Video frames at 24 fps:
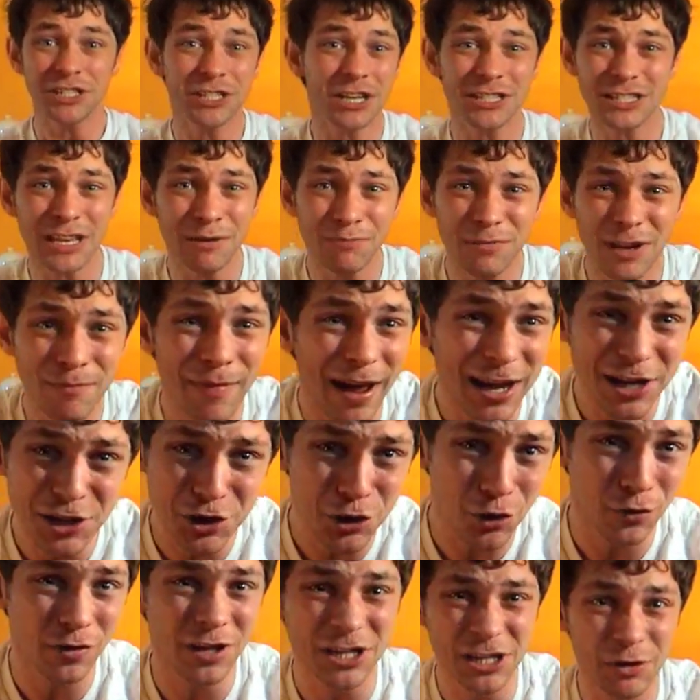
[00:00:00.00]
She simply made
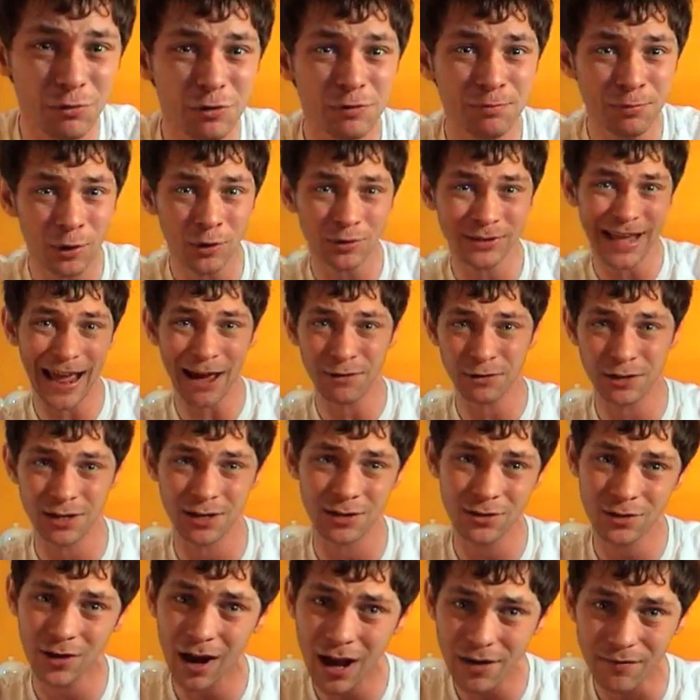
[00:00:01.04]
sure that she was put down as
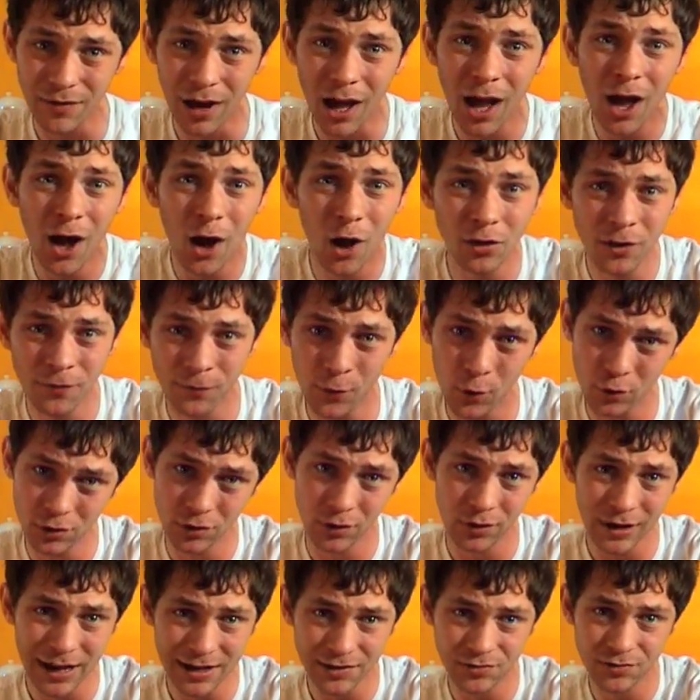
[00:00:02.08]
a driver on the
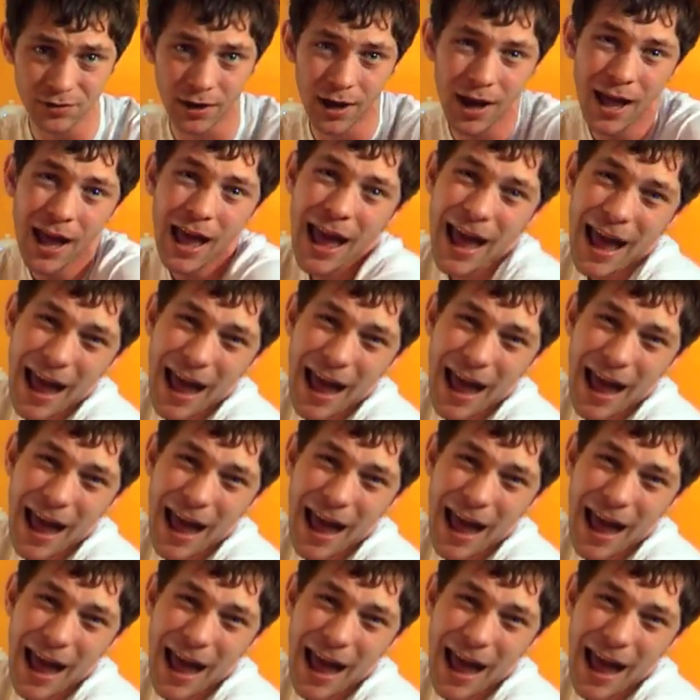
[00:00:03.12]
Vauxhall Astra.